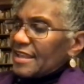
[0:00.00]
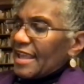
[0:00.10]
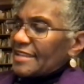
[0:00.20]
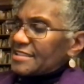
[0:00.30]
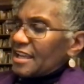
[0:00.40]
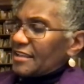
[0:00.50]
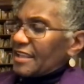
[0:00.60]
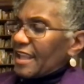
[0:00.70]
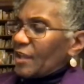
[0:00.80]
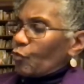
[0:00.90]
and
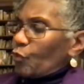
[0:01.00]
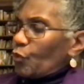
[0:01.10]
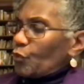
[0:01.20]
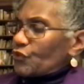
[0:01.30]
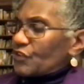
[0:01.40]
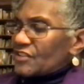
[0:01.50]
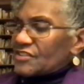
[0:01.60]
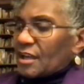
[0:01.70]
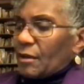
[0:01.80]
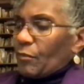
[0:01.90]
tugging at wounds that
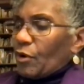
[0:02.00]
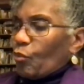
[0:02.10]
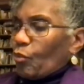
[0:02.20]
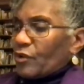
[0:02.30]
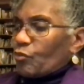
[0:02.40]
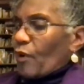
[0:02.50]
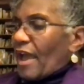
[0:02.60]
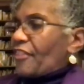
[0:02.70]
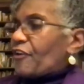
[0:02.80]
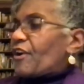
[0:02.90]
some would
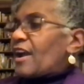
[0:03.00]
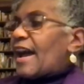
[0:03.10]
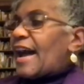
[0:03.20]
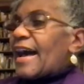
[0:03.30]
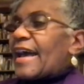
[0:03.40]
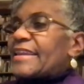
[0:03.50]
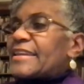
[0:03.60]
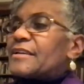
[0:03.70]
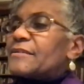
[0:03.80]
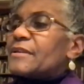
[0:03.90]
rather hide.
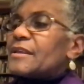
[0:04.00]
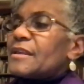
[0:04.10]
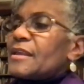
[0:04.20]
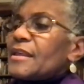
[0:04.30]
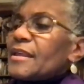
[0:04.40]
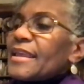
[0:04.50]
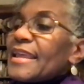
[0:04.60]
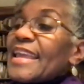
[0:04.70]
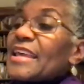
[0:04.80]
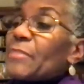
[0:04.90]

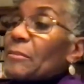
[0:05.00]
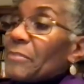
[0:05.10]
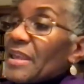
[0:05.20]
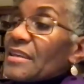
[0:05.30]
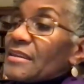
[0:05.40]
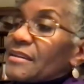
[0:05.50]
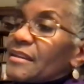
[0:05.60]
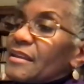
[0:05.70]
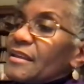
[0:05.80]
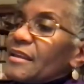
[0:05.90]
He had been beaten.
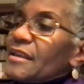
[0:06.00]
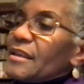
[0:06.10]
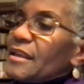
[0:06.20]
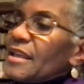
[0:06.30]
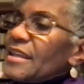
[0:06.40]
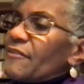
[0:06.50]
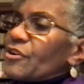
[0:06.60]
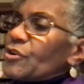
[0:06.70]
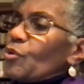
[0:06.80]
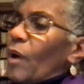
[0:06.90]
He never
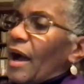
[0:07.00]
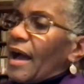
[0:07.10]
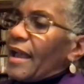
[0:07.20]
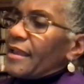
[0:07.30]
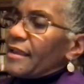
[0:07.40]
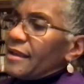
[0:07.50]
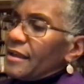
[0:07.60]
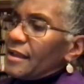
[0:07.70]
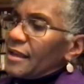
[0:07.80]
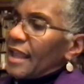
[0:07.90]
knew why.
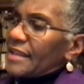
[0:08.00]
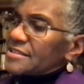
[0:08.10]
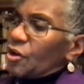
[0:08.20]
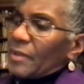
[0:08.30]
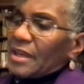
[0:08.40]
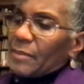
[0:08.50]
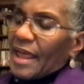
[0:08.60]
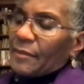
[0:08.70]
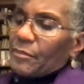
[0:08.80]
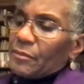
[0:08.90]
Like so many
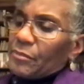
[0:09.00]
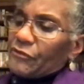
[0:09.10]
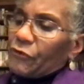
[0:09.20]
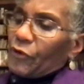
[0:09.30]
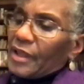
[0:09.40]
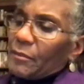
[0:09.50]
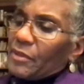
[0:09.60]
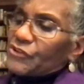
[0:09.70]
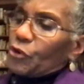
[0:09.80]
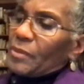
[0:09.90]
Black men before him
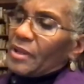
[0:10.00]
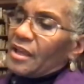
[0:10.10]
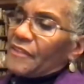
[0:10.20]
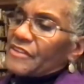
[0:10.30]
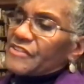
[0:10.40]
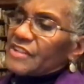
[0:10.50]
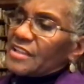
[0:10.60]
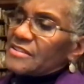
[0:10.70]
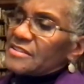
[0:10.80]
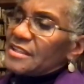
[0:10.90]
and so many others
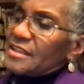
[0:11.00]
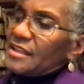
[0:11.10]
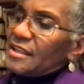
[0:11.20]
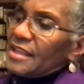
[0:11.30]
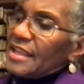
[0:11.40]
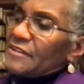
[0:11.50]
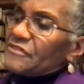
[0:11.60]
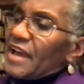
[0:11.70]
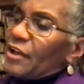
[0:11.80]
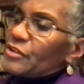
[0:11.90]
since, he had
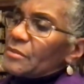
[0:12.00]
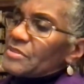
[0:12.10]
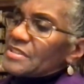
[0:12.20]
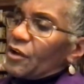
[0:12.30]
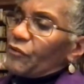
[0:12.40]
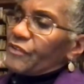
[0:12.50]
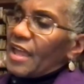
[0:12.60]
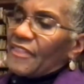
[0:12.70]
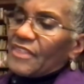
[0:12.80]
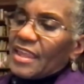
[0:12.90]
found himself
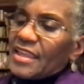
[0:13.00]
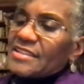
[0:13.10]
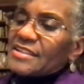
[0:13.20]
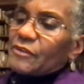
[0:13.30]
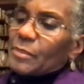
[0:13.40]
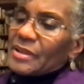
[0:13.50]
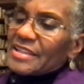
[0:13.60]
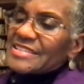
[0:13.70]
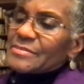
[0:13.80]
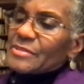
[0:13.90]
at the end of a
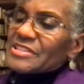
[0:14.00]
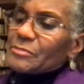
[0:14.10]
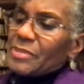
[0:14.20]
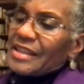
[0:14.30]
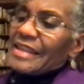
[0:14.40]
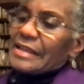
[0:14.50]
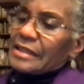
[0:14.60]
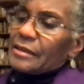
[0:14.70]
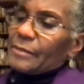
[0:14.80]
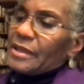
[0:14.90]
policeman's billy
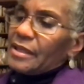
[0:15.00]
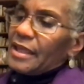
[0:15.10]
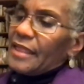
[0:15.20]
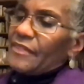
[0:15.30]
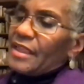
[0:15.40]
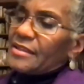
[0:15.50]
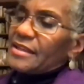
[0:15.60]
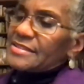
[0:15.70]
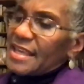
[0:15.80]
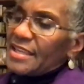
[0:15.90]
club and then
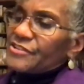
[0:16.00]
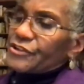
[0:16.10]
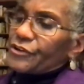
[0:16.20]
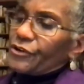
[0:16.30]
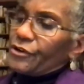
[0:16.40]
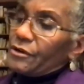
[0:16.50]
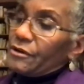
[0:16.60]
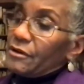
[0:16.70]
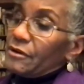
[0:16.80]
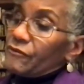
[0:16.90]
a taser.
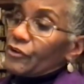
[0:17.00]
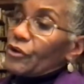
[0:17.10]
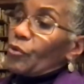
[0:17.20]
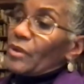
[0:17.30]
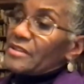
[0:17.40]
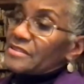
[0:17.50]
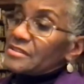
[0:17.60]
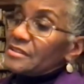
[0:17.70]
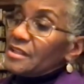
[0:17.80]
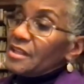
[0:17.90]
For no
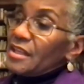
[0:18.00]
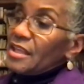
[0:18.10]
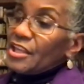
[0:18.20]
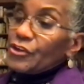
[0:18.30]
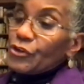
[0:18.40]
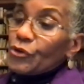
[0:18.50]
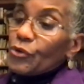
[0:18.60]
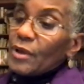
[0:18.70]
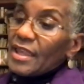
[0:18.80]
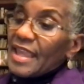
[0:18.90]
reason, he
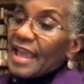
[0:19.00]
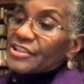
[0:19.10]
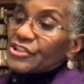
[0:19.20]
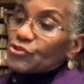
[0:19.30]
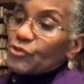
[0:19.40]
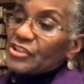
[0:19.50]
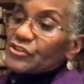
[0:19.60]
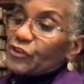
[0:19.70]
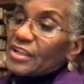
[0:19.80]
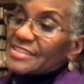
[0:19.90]
knew he had to
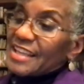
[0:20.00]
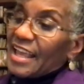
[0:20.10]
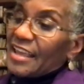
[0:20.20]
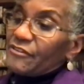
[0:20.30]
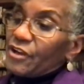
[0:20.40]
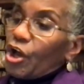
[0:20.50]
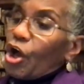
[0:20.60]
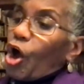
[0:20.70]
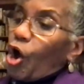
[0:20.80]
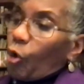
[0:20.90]
stretch for his life,
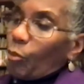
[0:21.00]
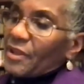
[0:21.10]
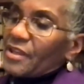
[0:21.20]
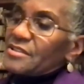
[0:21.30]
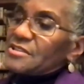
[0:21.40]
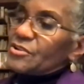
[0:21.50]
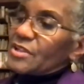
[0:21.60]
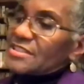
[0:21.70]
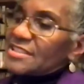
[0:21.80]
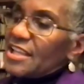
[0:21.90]
hoping to
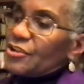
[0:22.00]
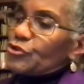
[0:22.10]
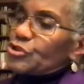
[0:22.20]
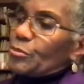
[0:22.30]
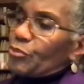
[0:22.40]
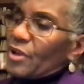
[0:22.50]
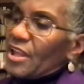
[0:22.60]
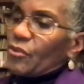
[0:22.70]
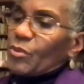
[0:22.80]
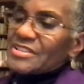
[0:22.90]
continue to
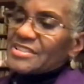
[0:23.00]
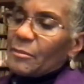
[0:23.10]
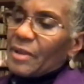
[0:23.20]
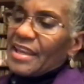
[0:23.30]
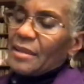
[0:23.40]
breathe when somebody